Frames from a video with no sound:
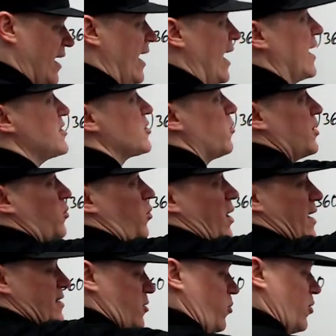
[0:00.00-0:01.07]
x squared
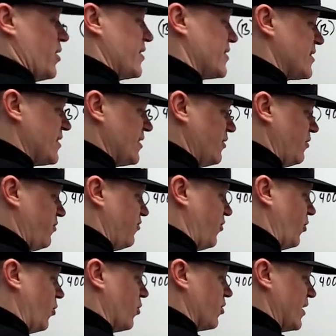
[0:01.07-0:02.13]
y squared is still
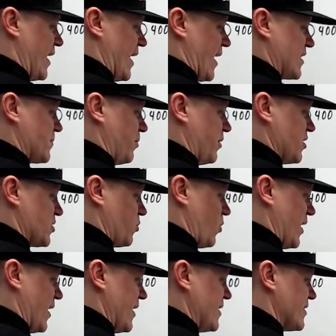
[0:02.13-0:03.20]
4. x plus
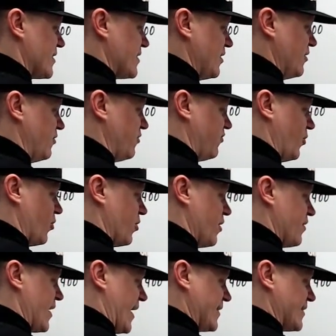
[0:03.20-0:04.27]
y is still 4.
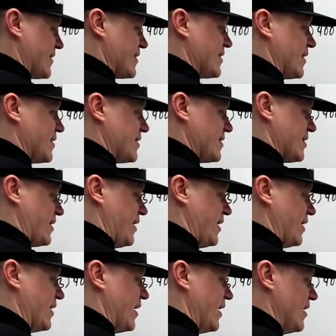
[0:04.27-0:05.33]
That's
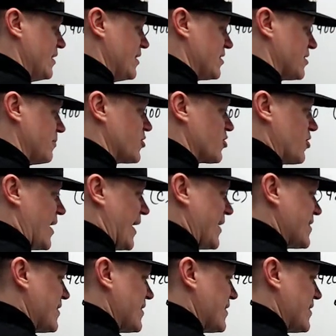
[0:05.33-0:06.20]
16. Subtract